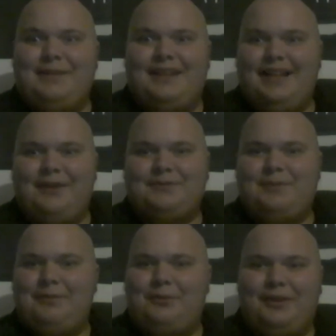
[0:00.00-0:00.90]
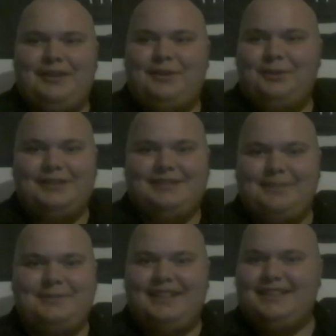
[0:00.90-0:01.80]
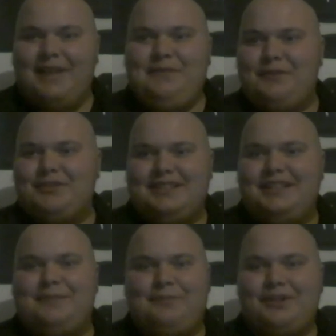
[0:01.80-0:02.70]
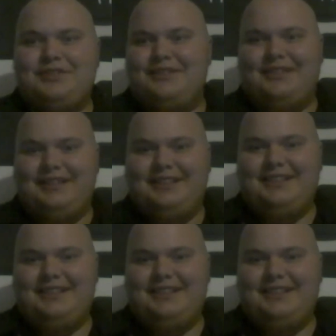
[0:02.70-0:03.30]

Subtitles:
It's probably one of the coolest upsets I've ever seen personally.